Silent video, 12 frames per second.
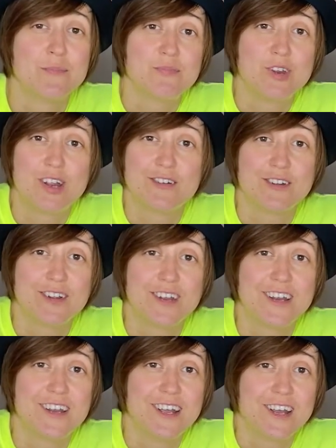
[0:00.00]
they are not
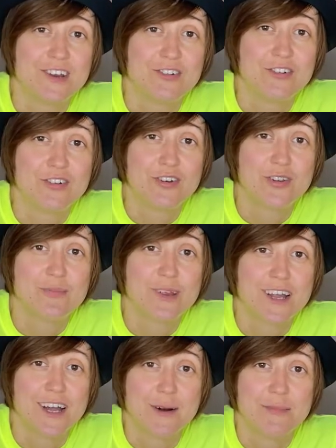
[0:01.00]
in danger to
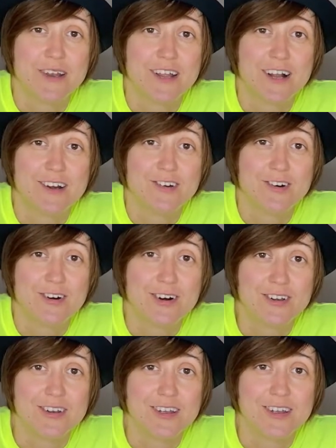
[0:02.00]
become an
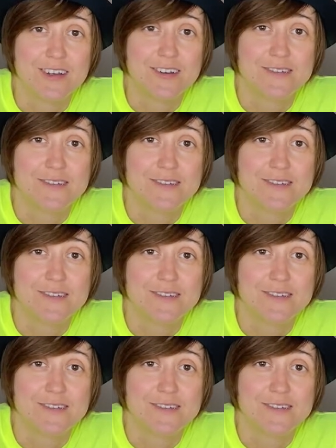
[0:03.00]
alcoholic?